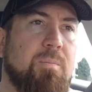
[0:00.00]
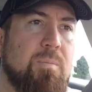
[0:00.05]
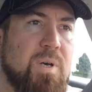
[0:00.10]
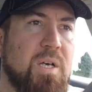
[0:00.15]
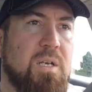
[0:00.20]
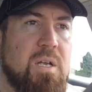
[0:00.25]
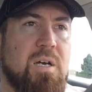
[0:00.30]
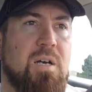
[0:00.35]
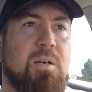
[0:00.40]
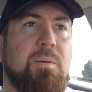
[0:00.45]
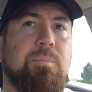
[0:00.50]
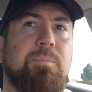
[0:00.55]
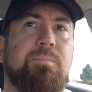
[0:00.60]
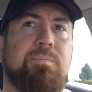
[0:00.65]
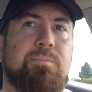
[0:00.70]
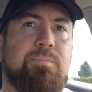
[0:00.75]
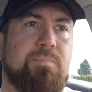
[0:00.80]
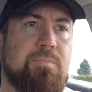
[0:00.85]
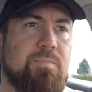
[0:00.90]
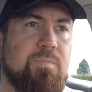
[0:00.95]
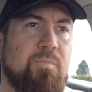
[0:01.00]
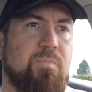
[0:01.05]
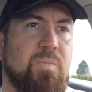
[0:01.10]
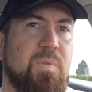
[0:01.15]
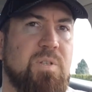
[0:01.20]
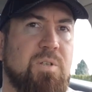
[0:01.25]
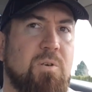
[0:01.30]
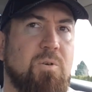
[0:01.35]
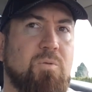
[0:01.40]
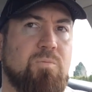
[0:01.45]
But
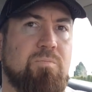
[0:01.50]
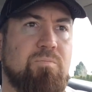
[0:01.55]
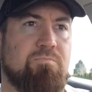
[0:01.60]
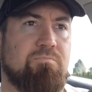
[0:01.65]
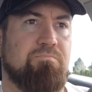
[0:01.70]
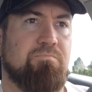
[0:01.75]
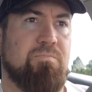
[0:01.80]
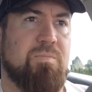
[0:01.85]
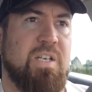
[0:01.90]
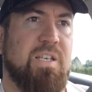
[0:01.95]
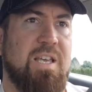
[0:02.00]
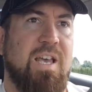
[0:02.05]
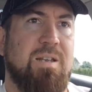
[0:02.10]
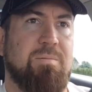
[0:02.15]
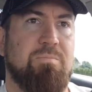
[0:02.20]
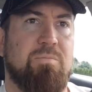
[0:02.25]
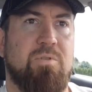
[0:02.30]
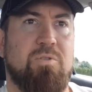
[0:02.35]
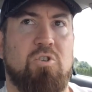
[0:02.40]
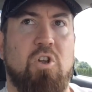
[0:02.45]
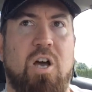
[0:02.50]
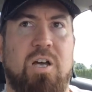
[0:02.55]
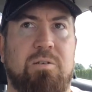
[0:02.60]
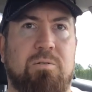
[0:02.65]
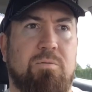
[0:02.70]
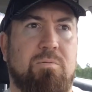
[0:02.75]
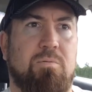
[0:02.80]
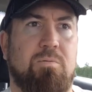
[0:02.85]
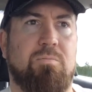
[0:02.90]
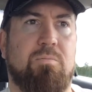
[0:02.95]
um, so, again, not
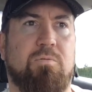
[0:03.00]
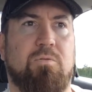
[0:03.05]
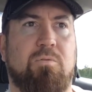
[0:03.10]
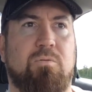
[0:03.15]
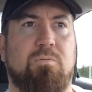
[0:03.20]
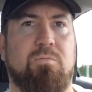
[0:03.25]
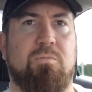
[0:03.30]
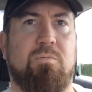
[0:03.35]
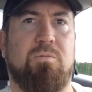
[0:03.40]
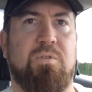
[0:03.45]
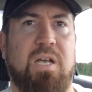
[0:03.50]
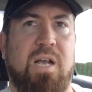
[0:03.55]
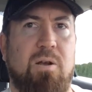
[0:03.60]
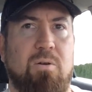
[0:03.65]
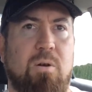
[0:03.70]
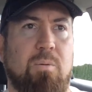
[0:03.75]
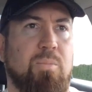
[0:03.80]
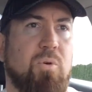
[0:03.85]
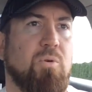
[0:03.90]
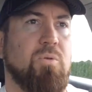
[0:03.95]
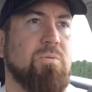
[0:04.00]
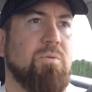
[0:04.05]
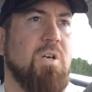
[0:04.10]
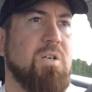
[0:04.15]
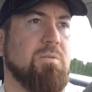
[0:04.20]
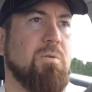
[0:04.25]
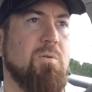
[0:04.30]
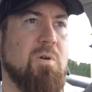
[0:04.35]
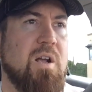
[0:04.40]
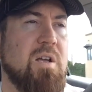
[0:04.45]
terrible,
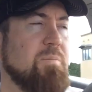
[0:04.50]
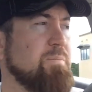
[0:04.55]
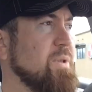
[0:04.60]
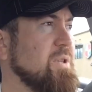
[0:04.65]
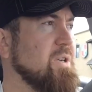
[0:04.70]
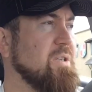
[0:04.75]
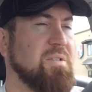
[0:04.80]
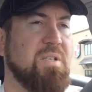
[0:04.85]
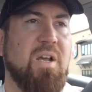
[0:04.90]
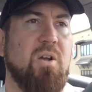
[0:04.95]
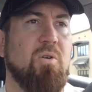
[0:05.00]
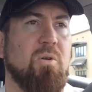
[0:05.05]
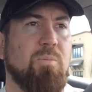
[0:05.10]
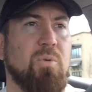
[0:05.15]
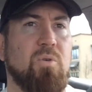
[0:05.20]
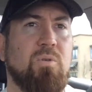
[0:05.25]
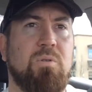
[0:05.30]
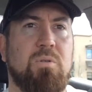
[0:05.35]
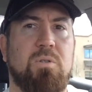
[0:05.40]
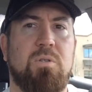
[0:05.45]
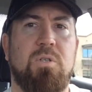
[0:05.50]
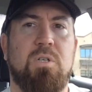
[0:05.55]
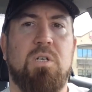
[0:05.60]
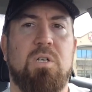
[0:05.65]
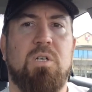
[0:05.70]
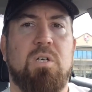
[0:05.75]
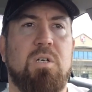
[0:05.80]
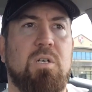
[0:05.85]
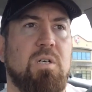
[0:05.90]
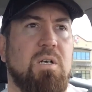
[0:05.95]
not great, but not terrible.
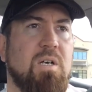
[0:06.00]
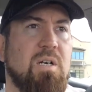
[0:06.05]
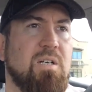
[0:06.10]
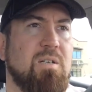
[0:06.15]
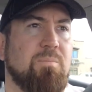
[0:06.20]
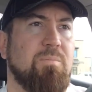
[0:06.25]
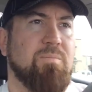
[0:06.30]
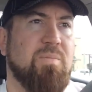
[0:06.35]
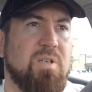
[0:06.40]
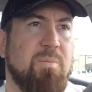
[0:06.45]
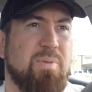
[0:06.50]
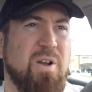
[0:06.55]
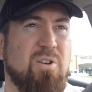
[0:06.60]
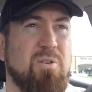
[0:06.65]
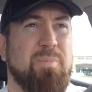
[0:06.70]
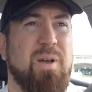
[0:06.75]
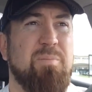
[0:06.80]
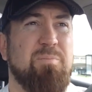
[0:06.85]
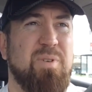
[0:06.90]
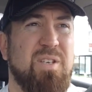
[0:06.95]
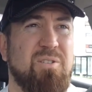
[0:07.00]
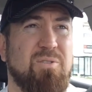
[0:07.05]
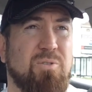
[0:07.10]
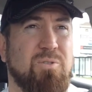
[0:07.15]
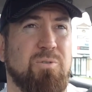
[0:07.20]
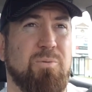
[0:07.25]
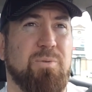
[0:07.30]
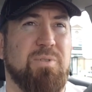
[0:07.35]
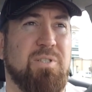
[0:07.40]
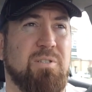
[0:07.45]
Um, compared to my
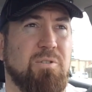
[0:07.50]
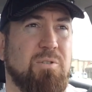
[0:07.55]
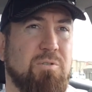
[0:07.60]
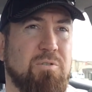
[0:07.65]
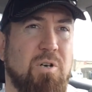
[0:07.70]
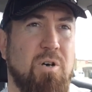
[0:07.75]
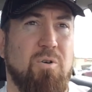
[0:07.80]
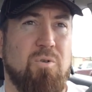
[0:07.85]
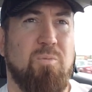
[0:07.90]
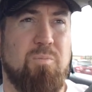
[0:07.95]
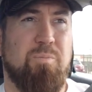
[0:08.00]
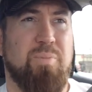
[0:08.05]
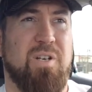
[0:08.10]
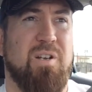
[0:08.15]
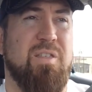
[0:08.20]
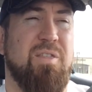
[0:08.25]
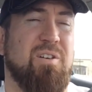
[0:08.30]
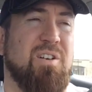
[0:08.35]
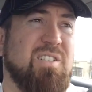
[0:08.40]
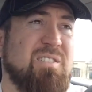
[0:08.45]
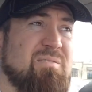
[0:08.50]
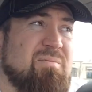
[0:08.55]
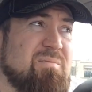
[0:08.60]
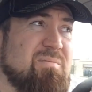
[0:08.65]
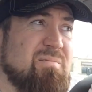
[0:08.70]
Beetle, was a little low, but I thought,